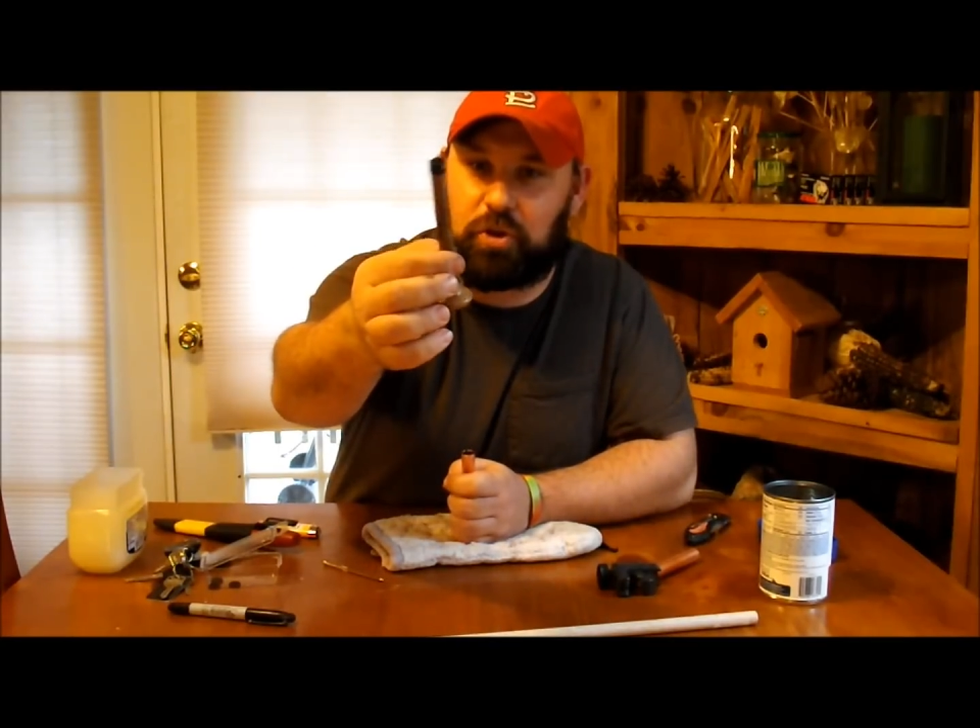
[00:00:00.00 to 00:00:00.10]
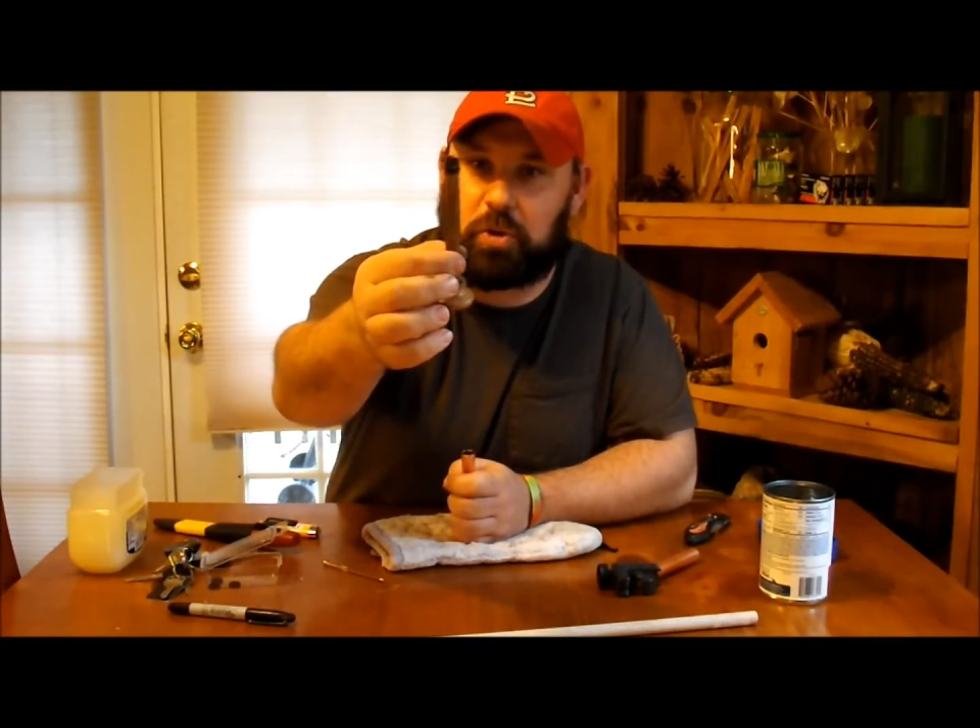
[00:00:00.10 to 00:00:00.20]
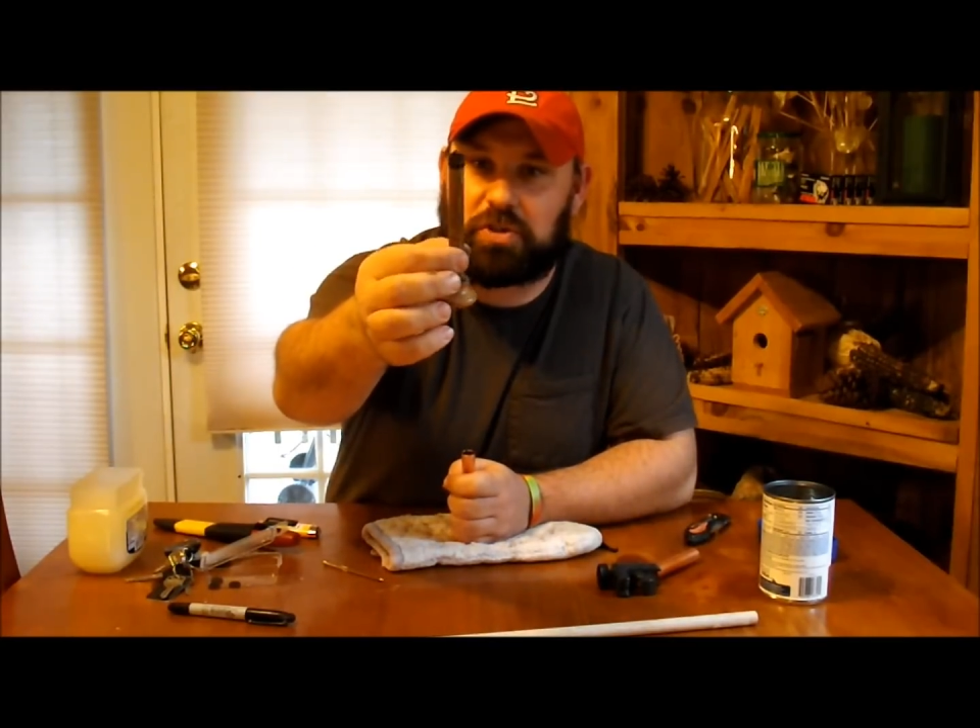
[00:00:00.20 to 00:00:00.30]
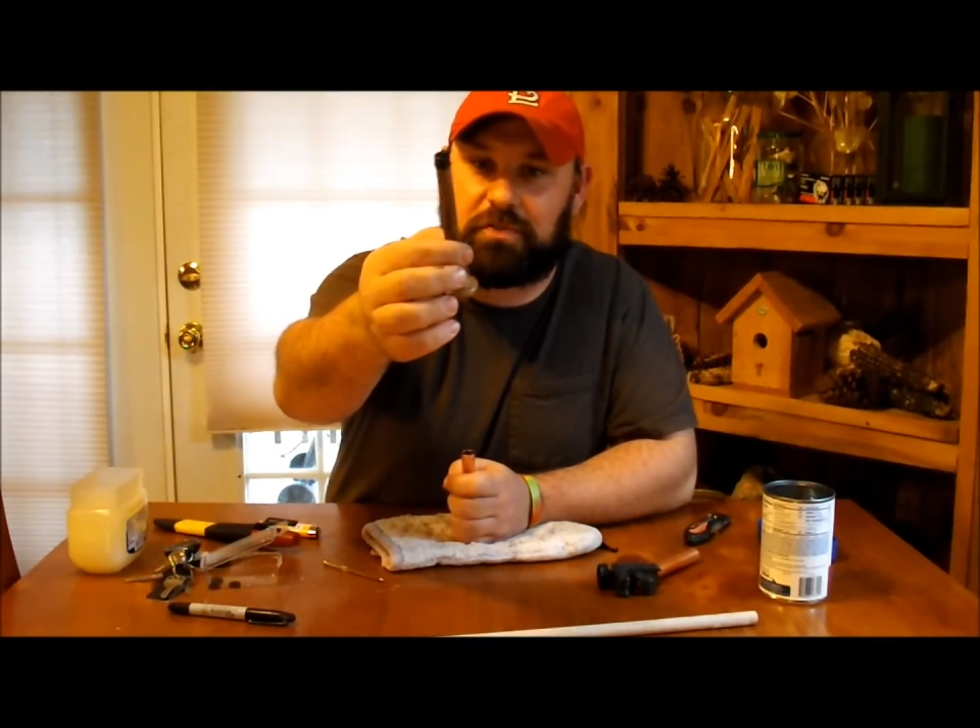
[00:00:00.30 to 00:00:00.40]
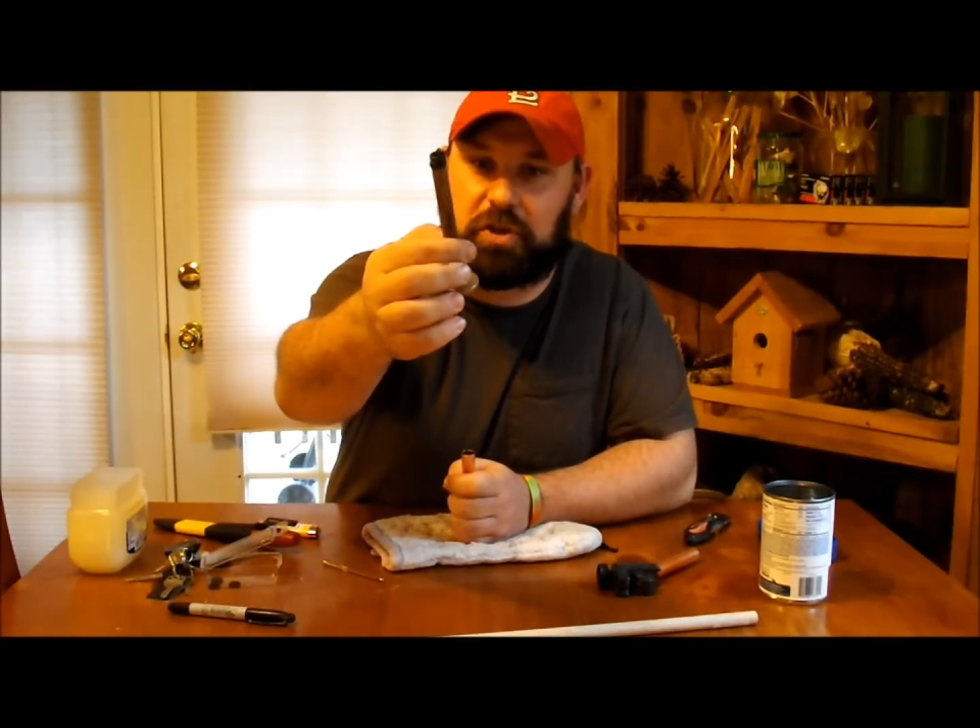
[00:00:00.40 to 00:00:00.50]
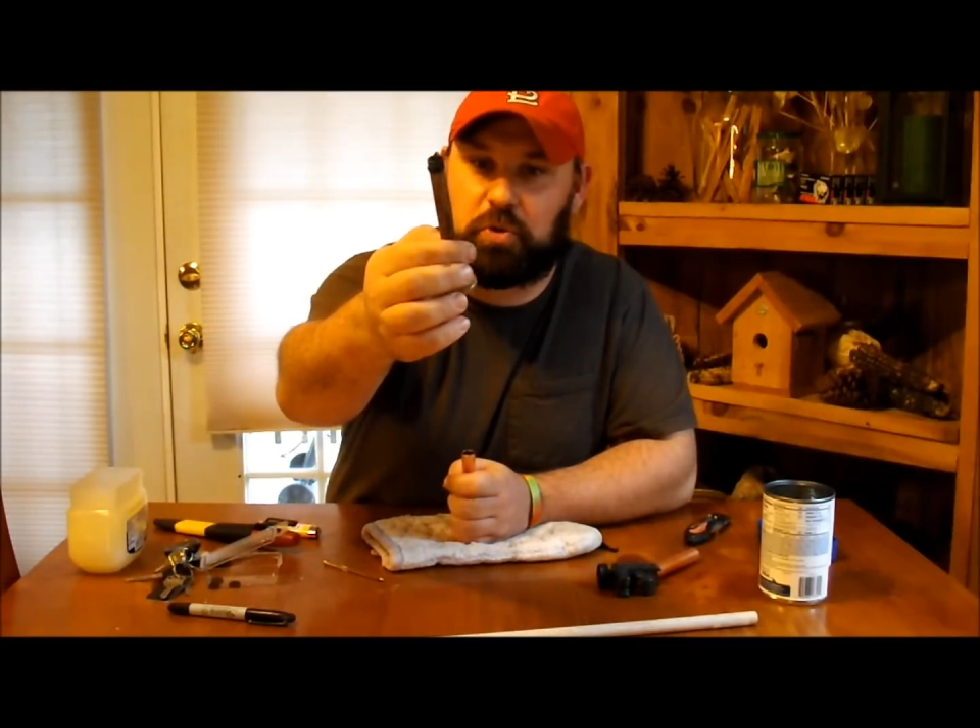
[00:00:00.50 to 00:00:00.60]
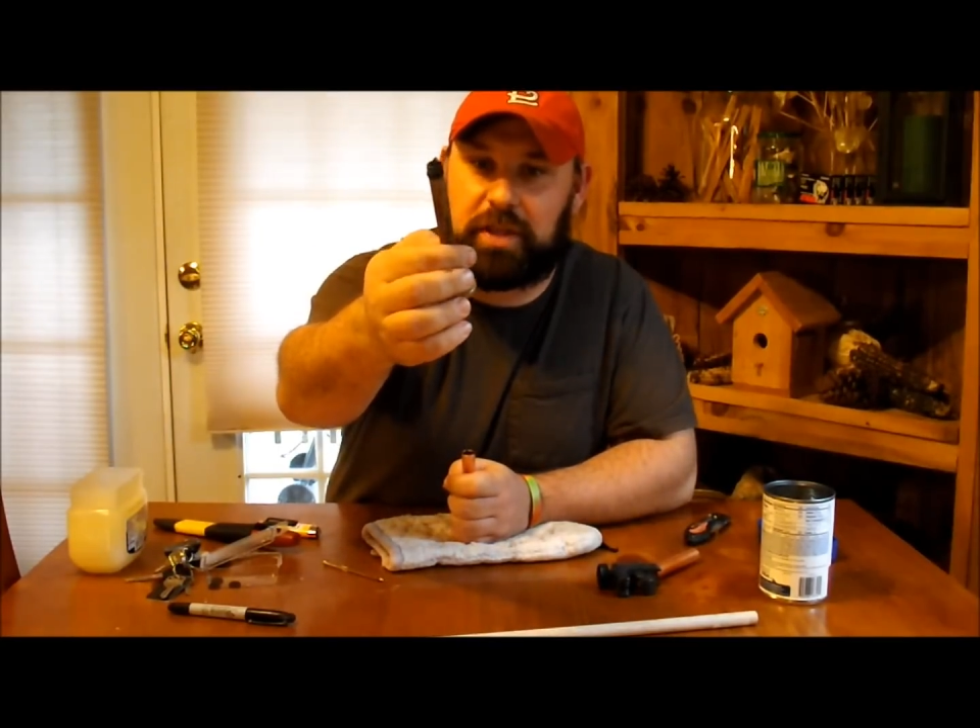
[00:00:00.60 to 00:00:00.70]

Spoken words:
those of you